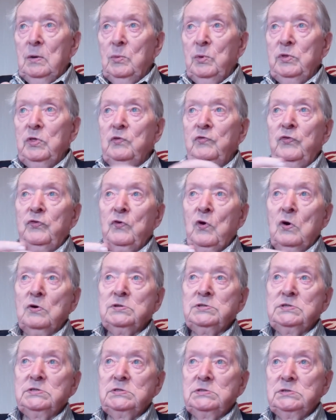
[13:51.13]
the
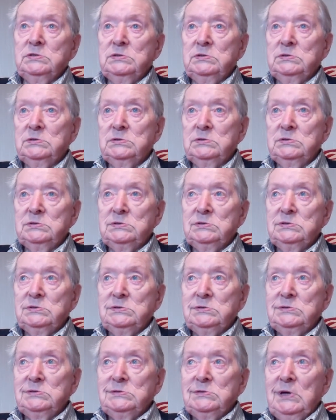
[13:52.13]
frost.
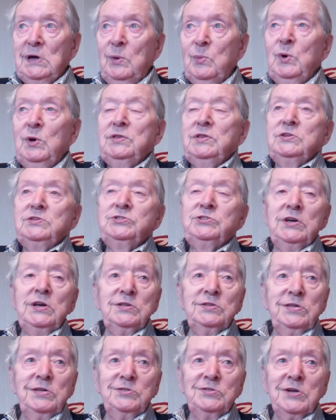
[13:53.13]
And we had the
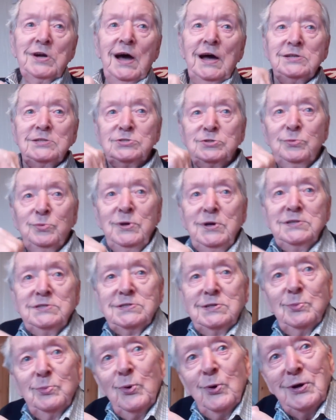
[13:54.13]
cheek to try and
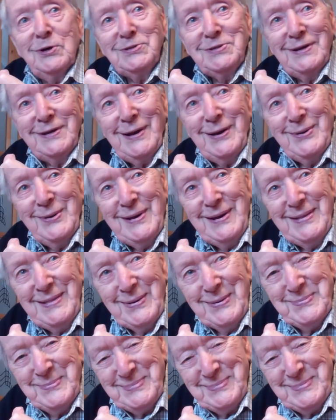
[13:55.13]
squeeze the water out of